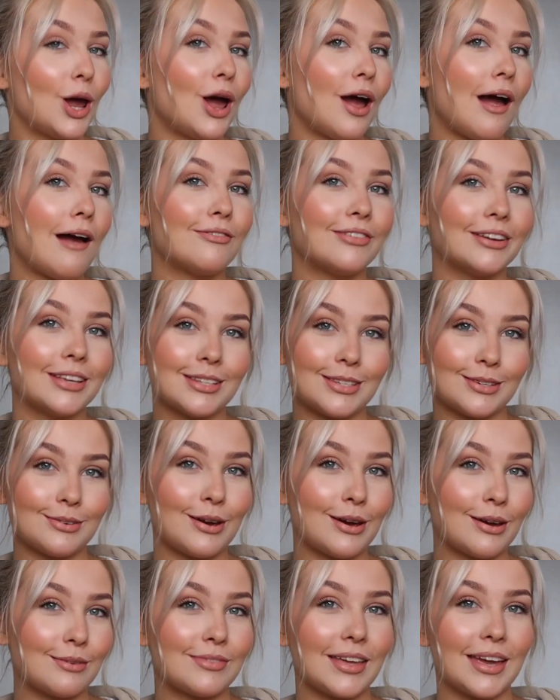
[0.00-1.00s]
I really do
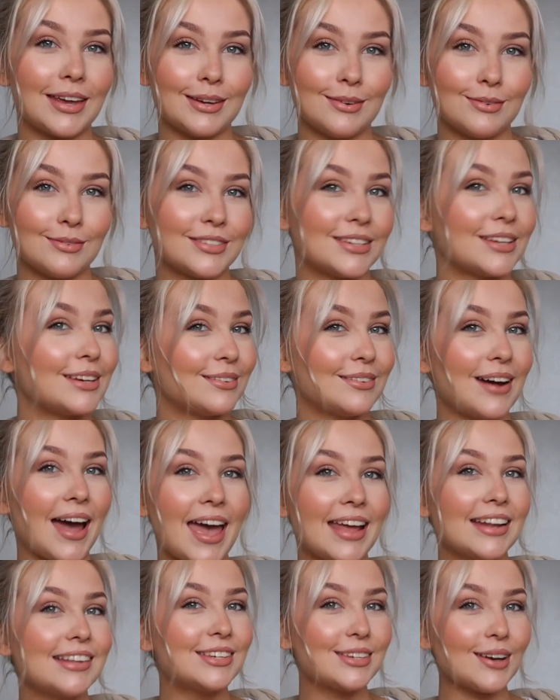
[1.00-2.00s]
hope that you do
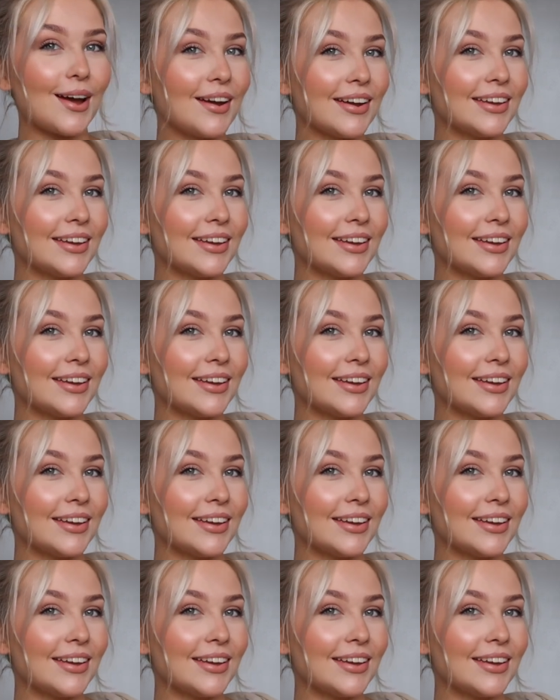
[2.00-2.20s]
enjoy.